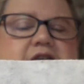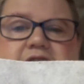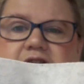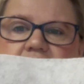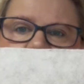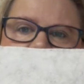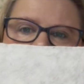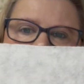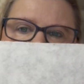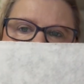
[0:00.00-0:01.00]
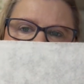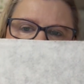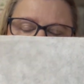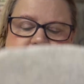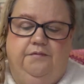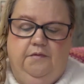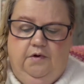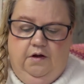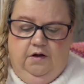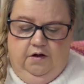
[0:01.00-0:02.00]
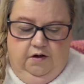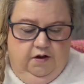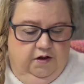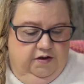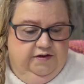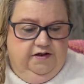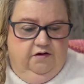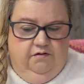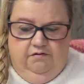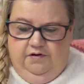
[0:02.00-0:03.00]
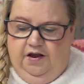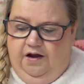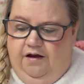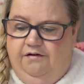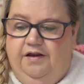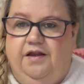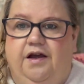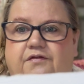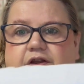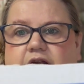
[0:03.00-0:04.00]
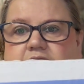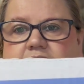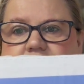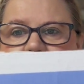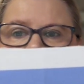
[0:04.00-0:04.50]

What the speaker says: It's like a fleece. So the only thing I've done is